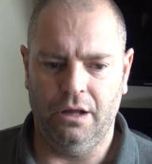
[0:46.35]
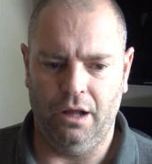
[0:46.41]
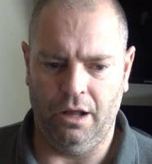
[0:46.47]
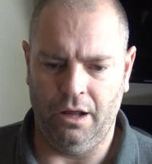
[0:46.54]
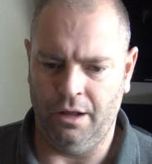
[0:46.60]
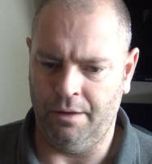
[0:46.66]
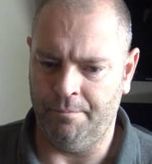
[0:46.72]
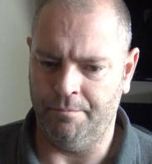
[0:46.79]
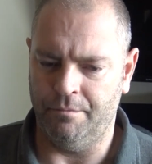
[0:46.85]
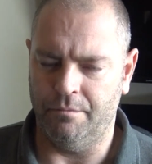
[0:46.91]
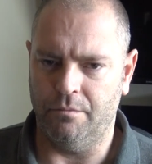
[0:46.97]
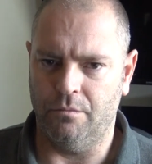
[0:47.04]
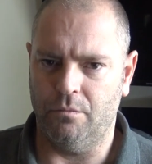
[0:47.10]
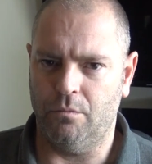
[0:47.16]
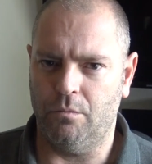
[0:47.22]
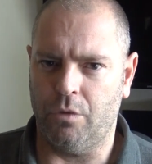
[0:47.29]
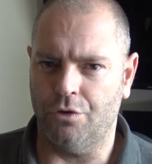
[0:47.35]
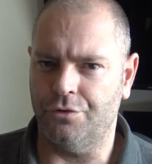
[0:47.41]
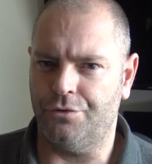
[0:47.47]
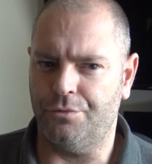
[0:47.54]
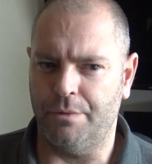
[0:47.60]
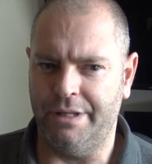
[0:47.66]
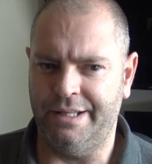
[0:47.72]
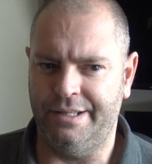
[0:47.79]
Um,
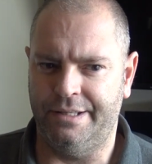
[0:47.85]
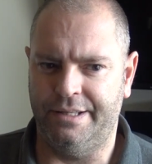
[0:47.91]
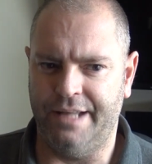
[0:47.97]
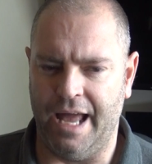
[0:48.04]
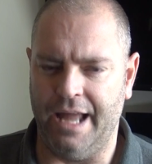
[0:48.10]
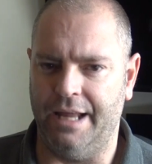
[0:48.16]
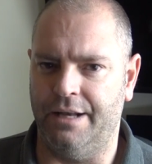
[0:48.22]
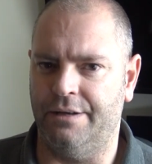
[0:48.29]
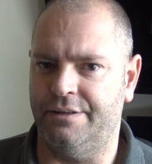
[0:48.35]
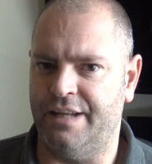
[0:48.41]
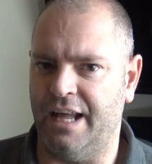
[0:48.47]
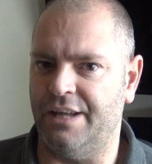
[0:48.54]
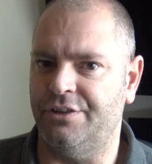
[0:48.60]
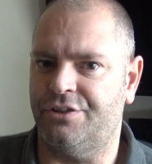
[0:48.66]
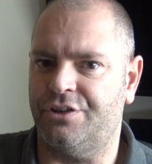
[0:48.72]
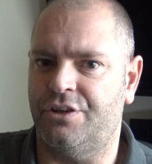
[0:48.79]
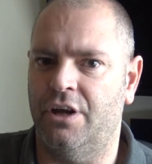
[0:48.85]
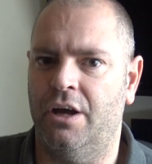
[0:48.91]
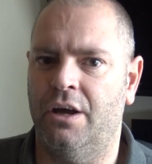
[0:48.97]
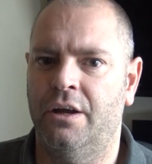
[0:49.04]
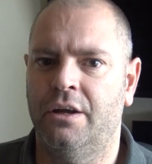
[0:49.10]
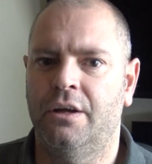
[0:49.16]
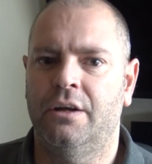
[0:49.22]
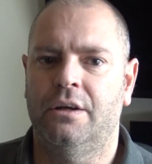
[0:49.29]
once with Dane, Danester